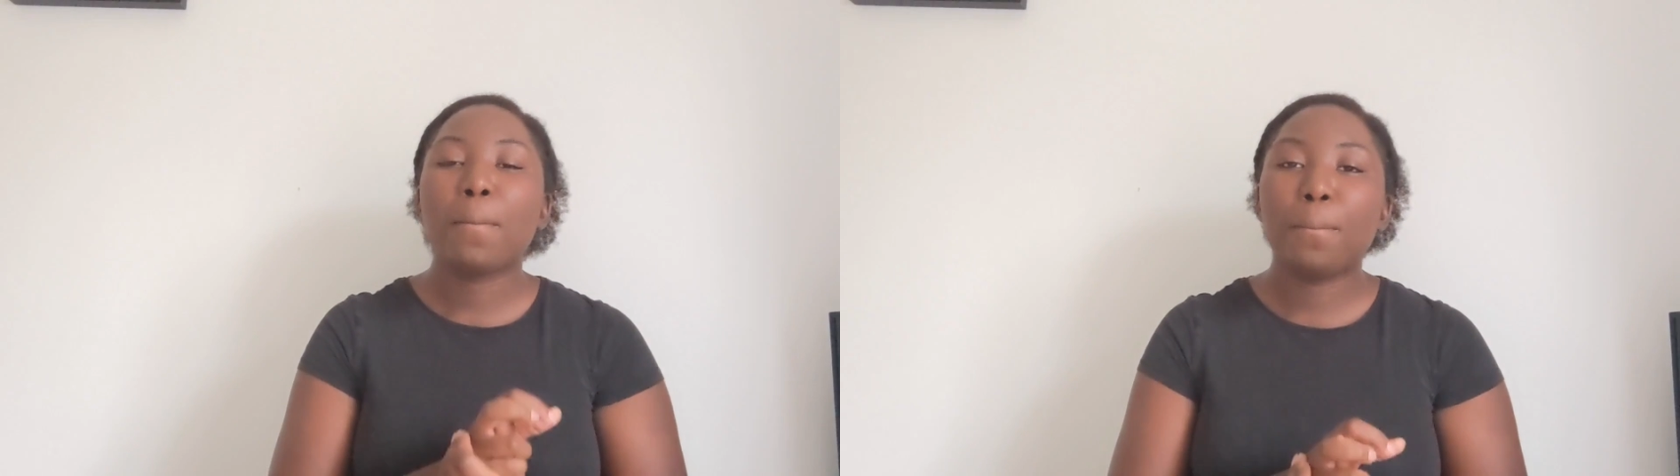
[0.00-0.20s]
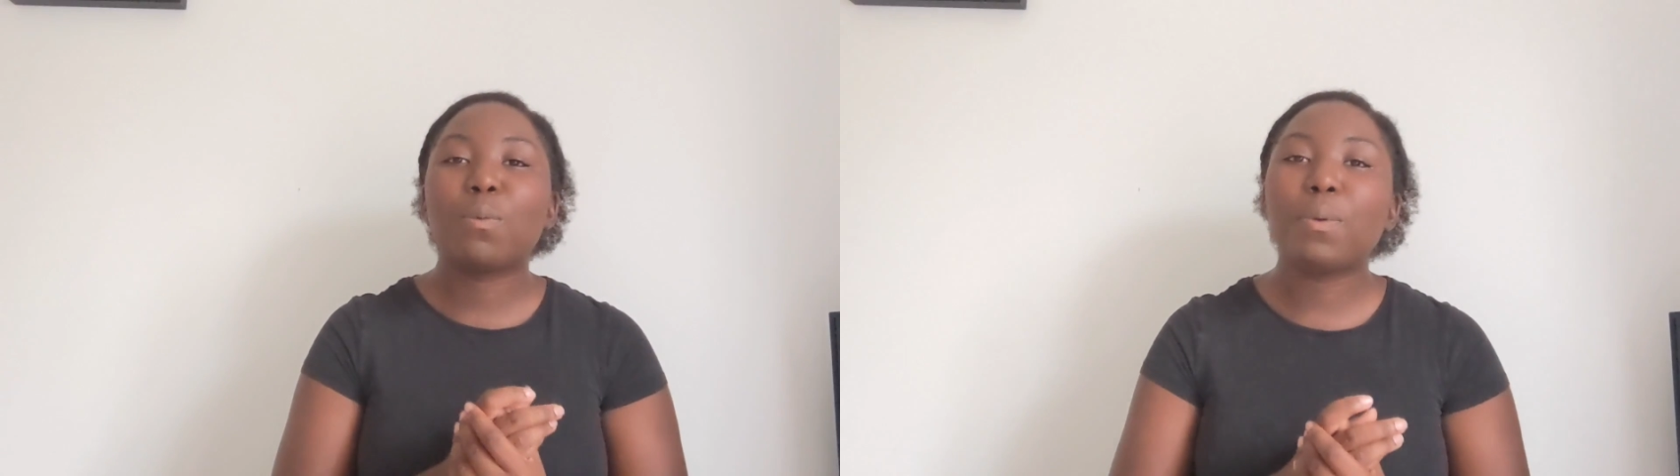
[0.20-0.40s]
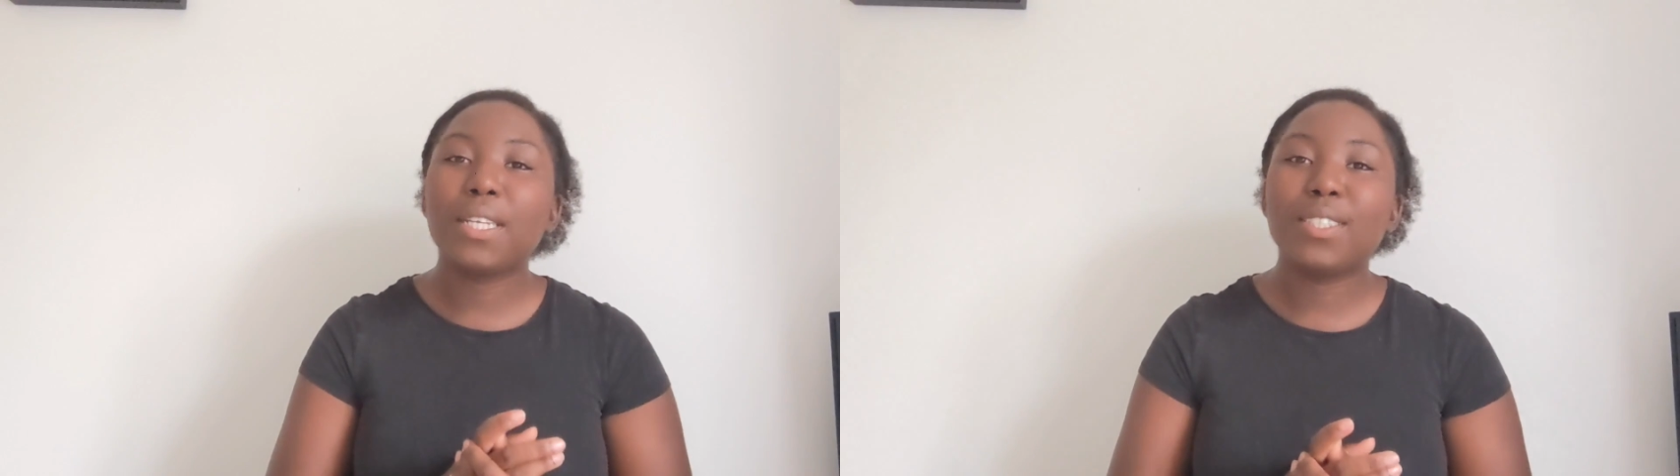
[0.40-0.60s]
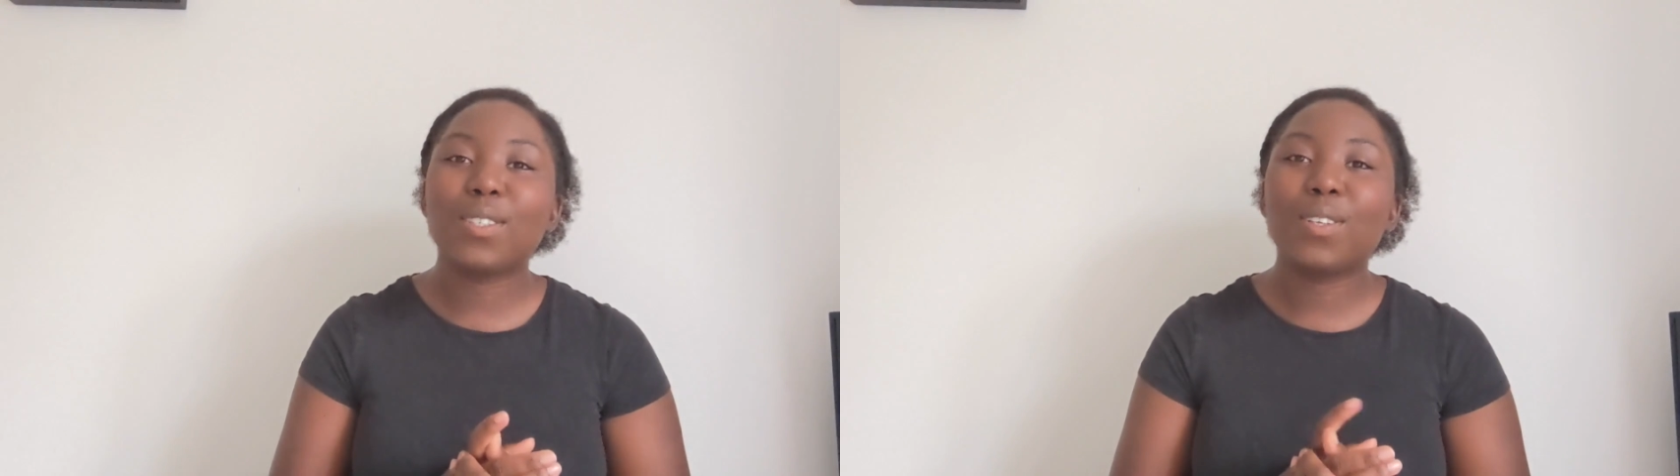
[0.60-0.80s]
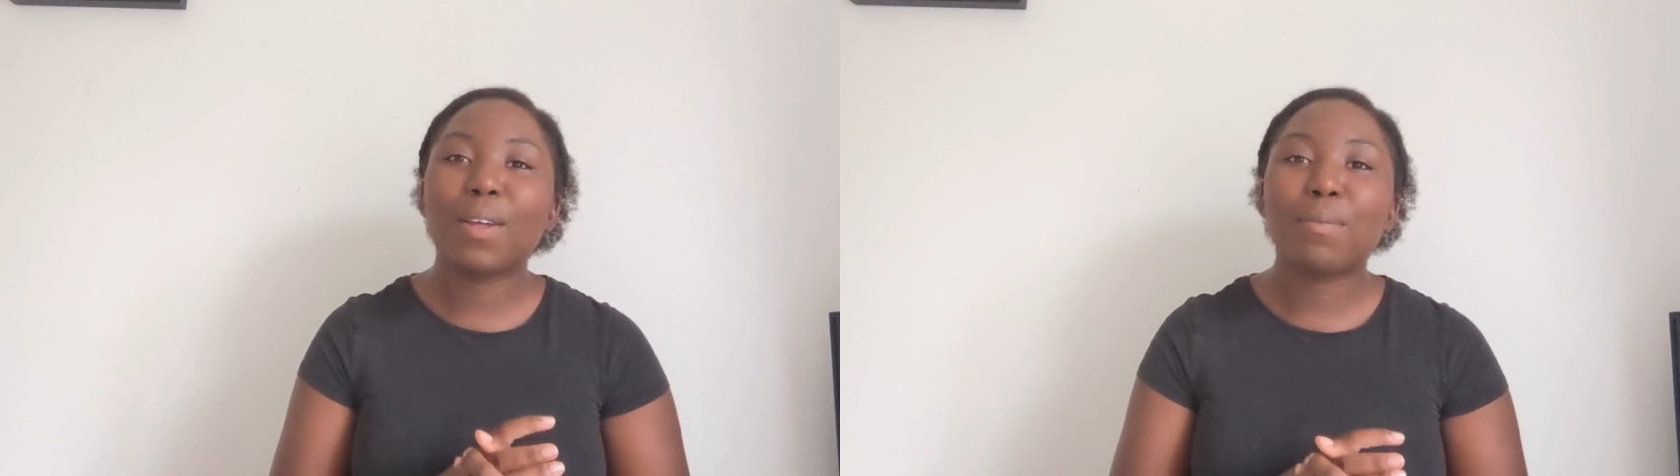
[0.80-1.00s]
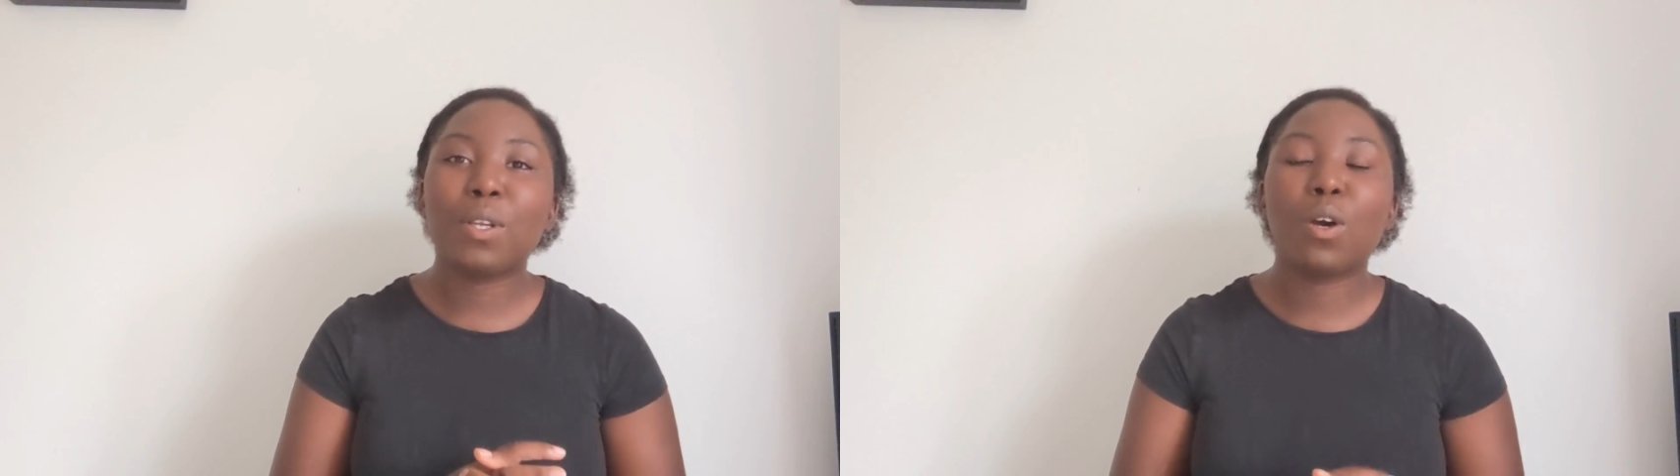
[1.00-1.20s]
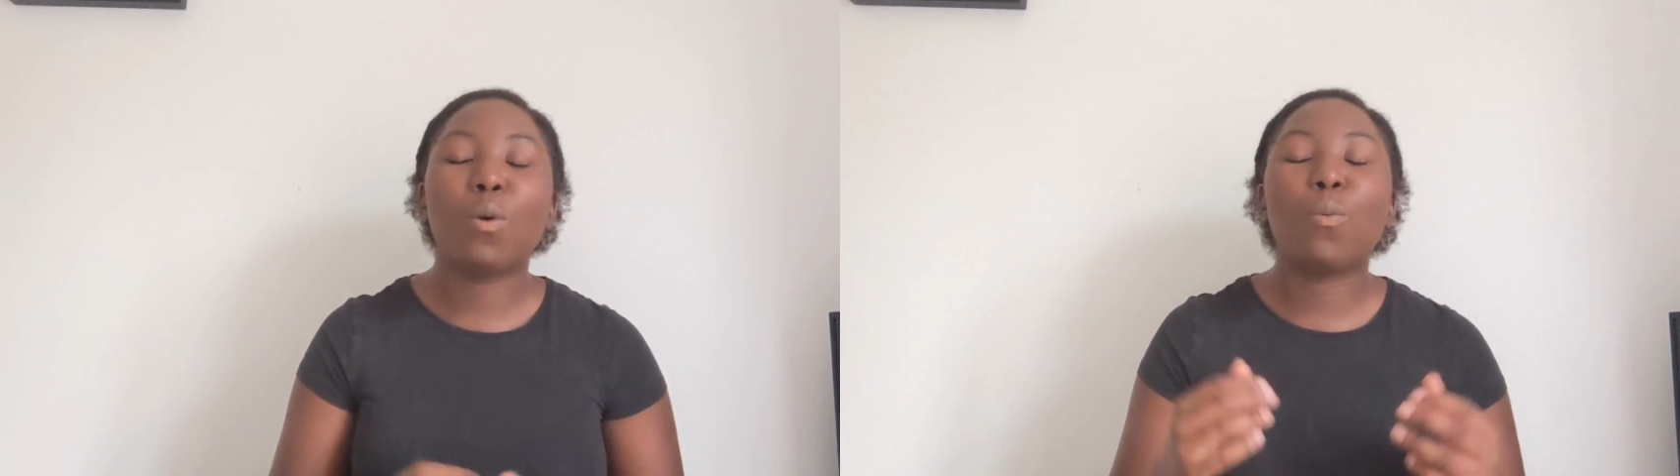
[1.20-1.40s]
So please do let me know,